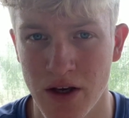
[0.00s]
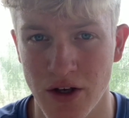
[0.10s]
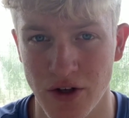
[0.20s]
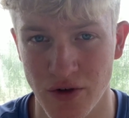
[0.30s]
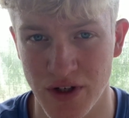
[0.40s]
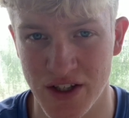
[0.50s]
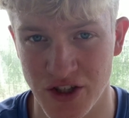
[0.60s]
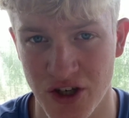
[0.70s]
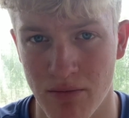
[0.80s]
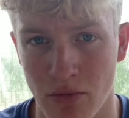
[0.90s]
you need
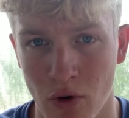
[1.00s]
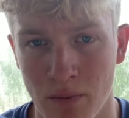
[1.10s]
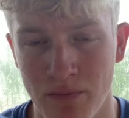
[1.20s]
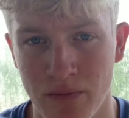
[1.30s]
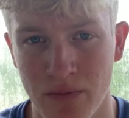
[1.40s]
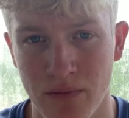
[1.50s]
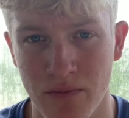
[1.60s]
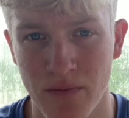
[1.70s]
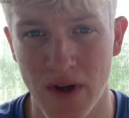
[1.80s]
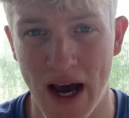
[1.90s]
to jump more.
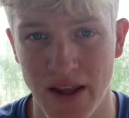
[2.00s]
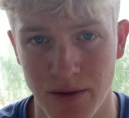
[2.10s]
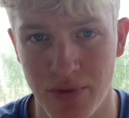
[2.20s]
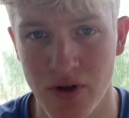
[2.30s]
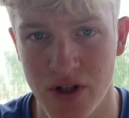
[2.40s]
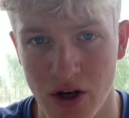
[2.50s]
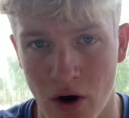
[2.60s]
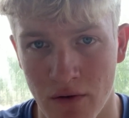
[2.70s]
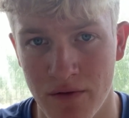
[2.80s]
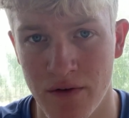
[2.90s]
And the beauty
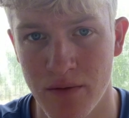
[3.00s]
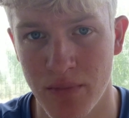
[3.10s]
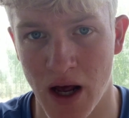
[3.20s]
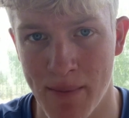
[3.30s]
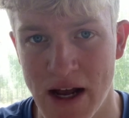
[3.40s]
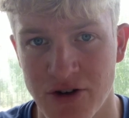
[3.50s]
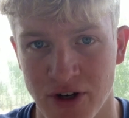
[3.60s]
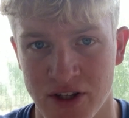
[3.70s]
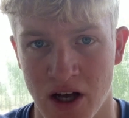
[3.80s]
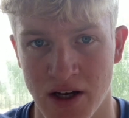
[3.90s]
of
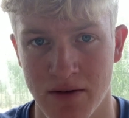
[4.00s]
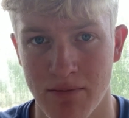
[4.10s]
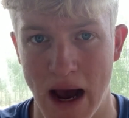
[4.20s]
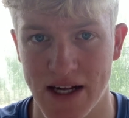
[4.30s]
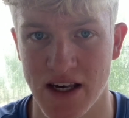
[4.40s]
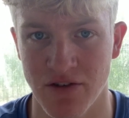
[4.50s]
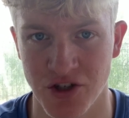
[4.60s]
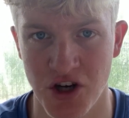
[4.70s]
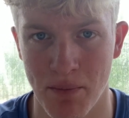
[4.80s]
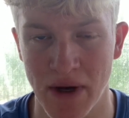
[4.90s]
plyometrics like max
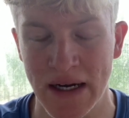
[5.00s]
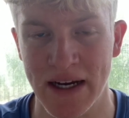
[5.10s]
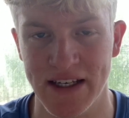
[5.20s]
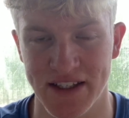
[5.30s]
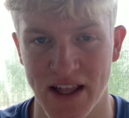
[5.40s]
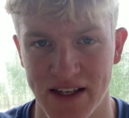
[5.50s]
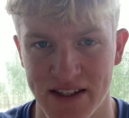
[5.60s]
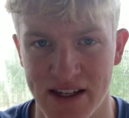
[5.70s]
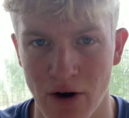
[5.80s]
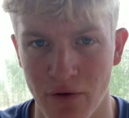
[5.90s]
effort jumping is that they
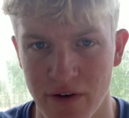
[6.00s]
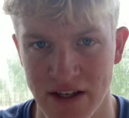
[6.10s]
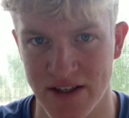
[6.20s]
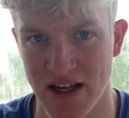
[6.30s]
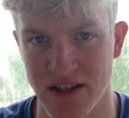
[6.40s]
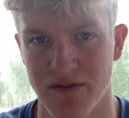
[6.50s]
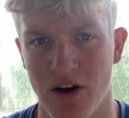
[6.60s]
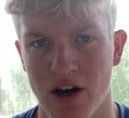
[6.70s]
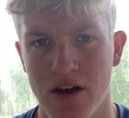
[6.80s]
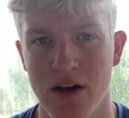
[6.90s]

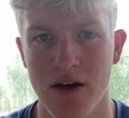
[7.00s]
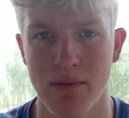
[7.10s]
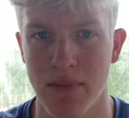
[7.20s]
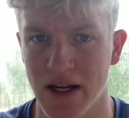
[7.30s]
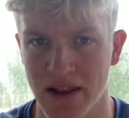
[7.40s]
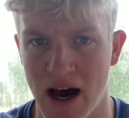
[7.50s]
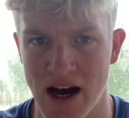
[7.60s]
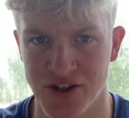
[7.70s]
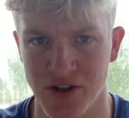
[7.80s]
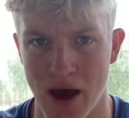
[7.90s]
self-intensify, meaning that
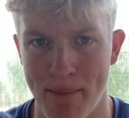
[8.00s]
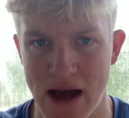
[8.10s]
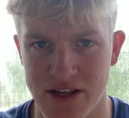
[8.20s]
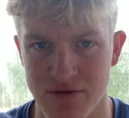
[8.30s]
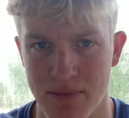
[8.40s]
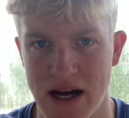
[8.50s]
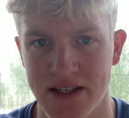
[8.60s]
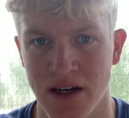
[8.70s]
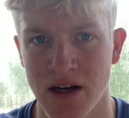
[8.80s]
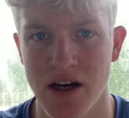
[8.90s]
as you get better and
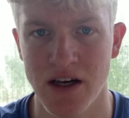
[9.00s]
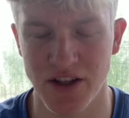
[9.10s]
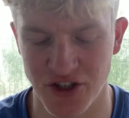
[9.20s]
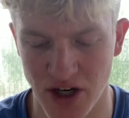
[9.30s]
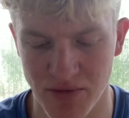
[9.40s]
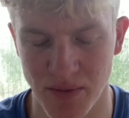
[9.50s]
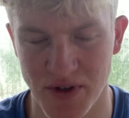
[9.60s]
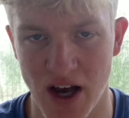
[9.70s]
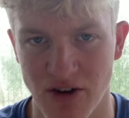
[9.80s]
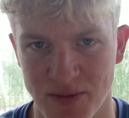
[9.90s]
better, the jumps
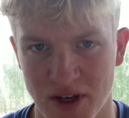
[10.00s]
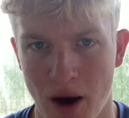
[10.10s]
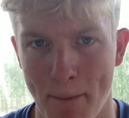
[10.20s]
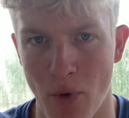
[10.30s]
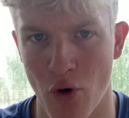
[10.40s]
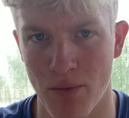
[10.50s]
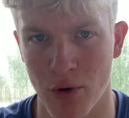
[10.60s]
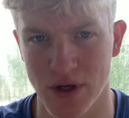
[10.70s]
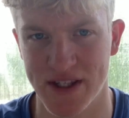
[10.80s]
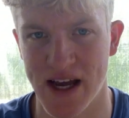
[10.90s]
themselves become more and
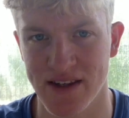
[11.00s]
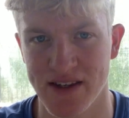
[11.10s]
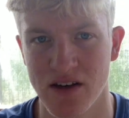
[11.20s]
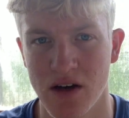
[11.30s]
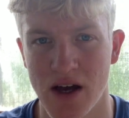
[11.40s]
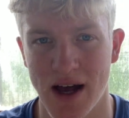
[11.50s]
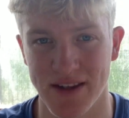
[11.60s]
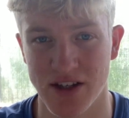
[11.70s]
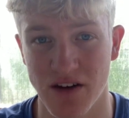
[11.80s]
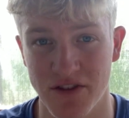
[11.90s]
more intense
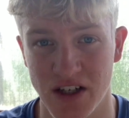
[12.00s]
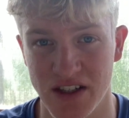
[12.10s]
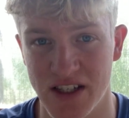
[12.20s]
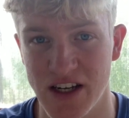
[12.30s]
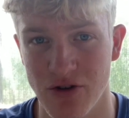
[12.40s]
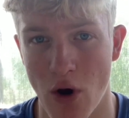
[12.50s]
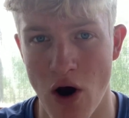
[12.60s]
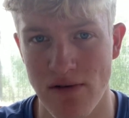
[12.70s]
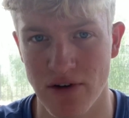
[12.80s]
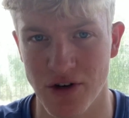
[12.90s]
and serve to continue
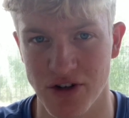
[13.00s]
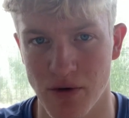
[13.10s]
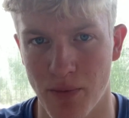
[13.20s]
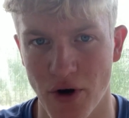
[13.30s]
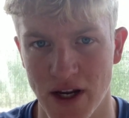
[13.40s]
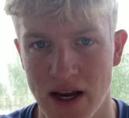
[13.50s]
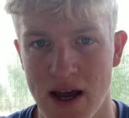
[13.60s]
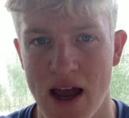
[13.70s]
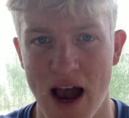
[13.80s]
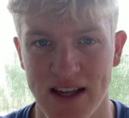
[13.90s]
overloading your body and